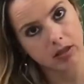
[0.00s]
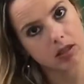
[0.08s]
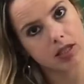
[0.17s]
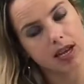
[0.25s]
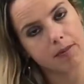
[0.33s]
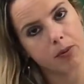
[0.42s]
And
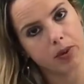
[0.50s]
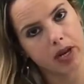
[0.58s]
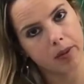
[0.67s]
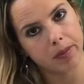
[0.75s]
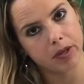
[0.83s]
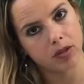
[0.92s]
tell me what
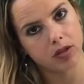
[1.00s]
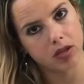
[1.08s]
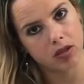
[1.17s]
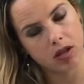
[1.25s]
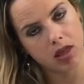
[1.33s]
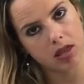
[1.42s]
number you see
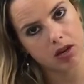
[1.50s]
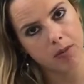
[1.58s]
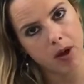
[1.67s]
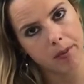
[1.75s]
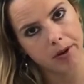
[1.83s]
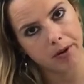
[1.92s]
on that
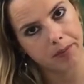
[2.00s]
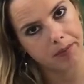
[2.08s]
thermometer.